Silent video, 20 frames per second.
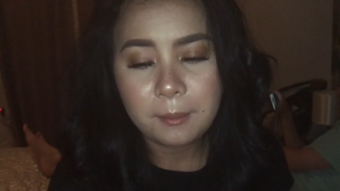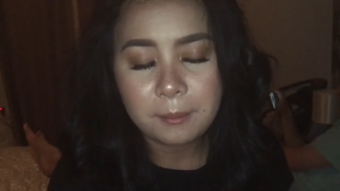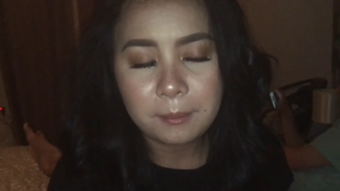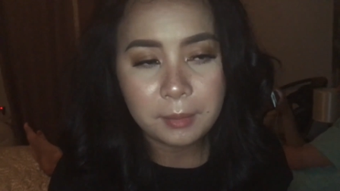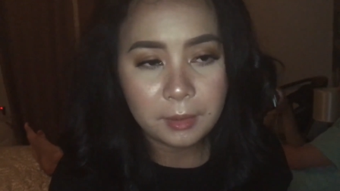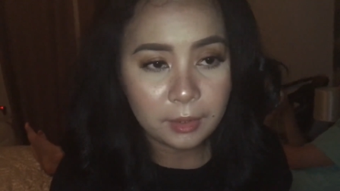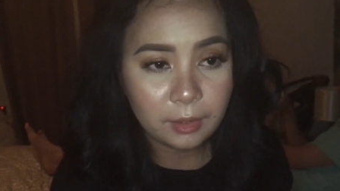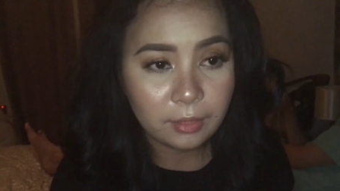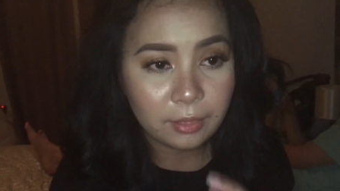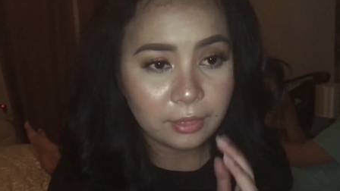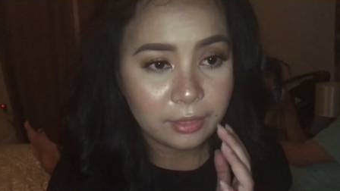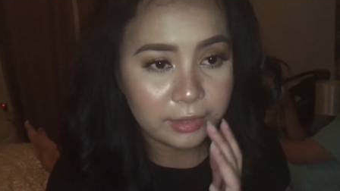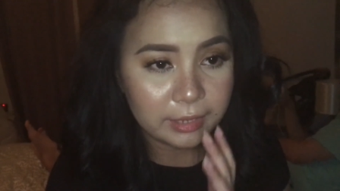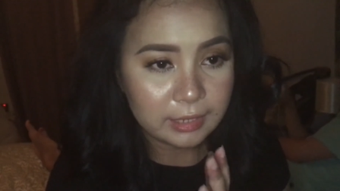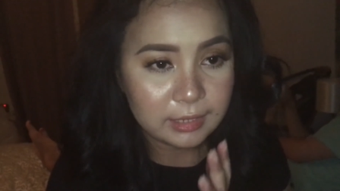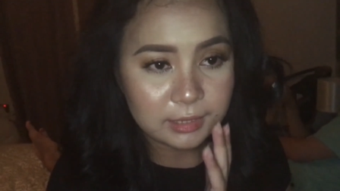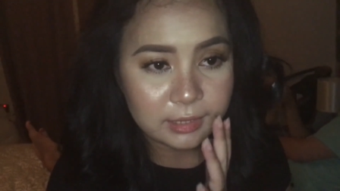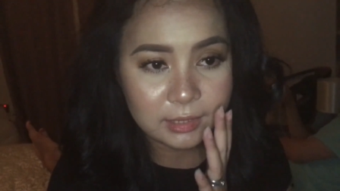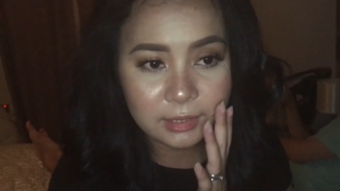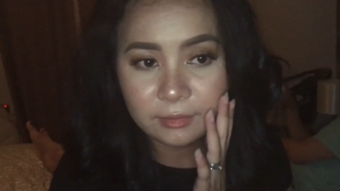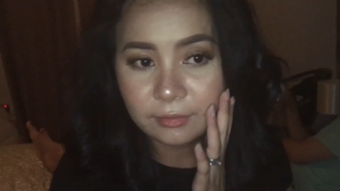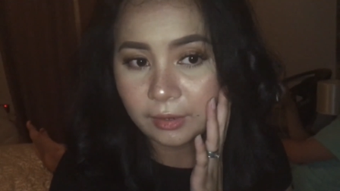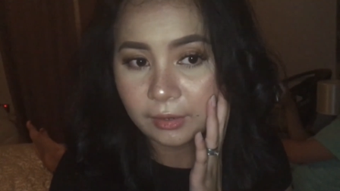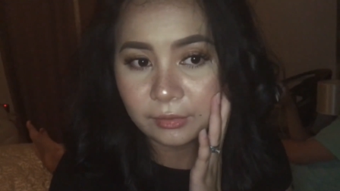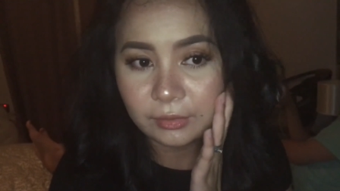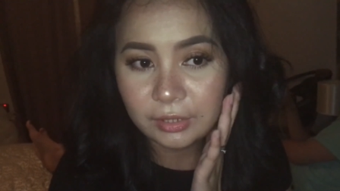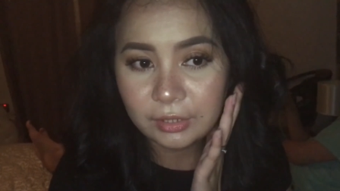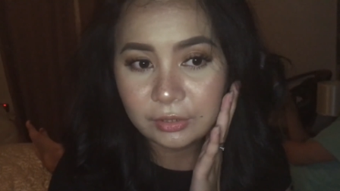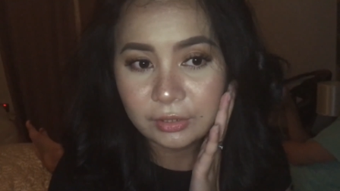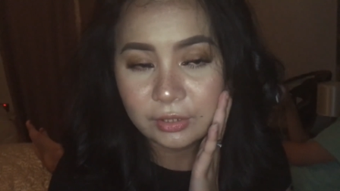But this
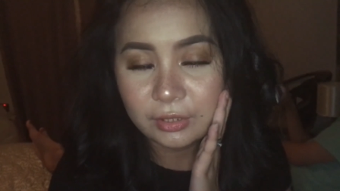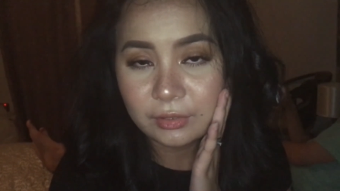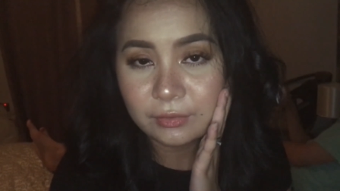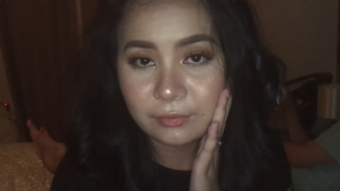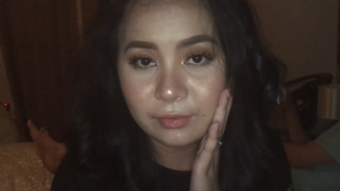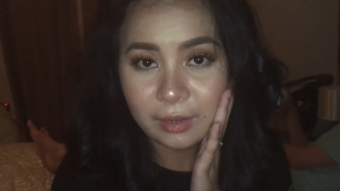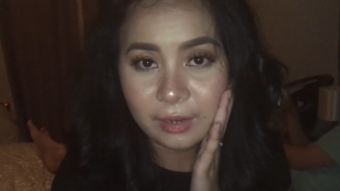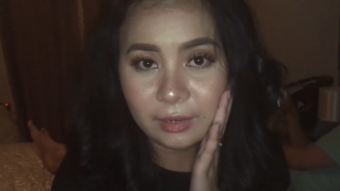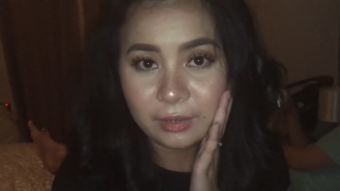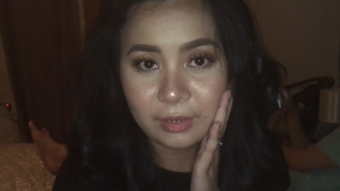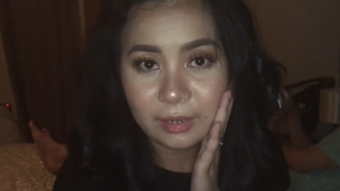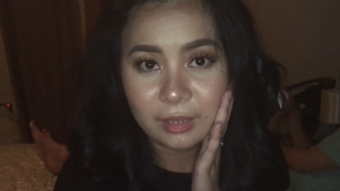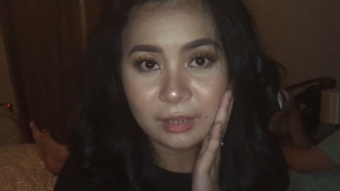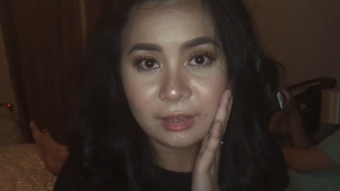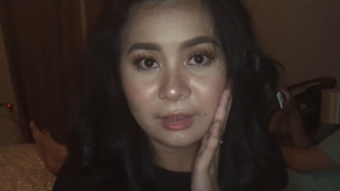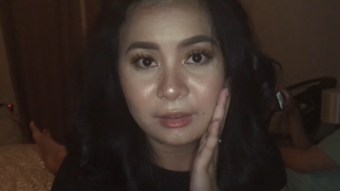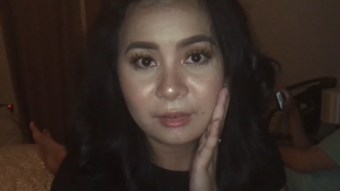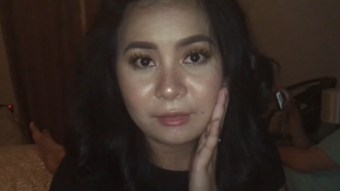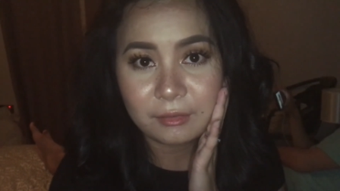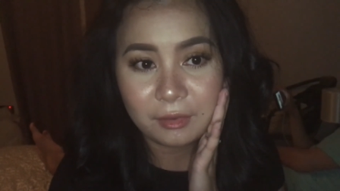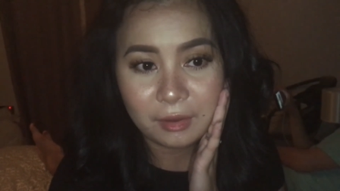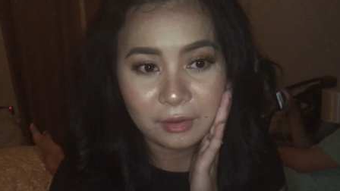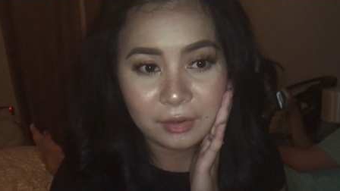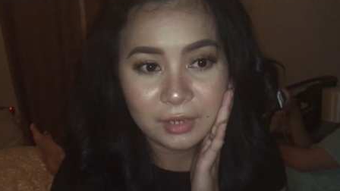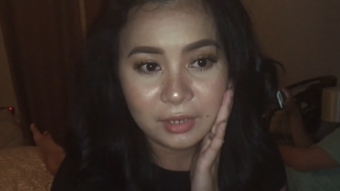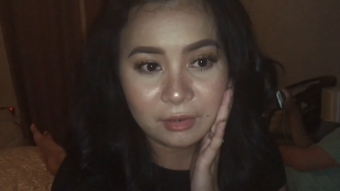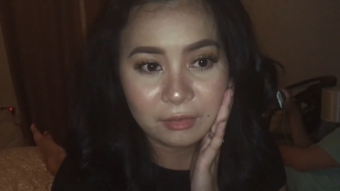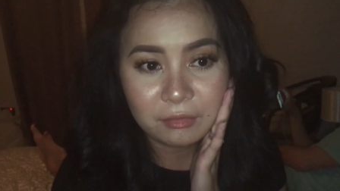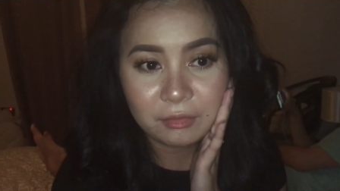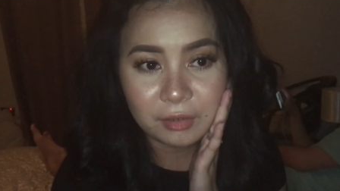foundation is very
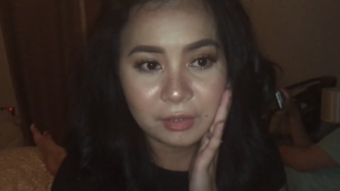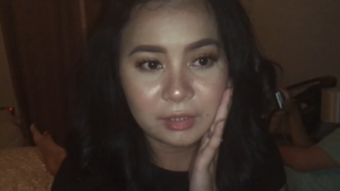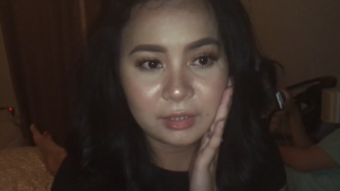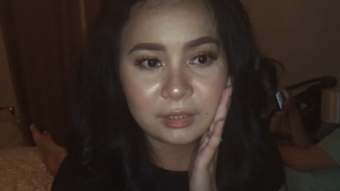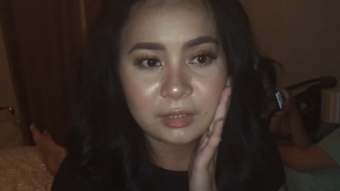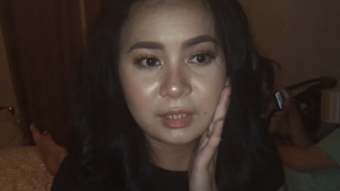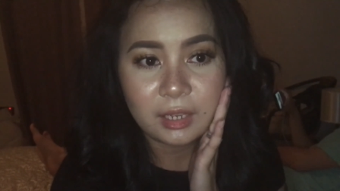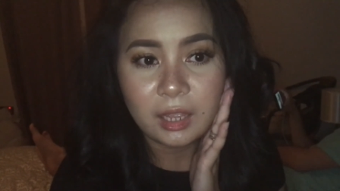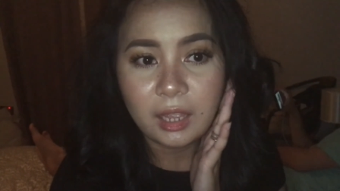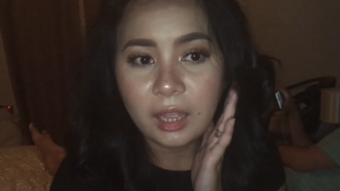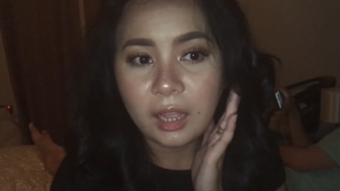different.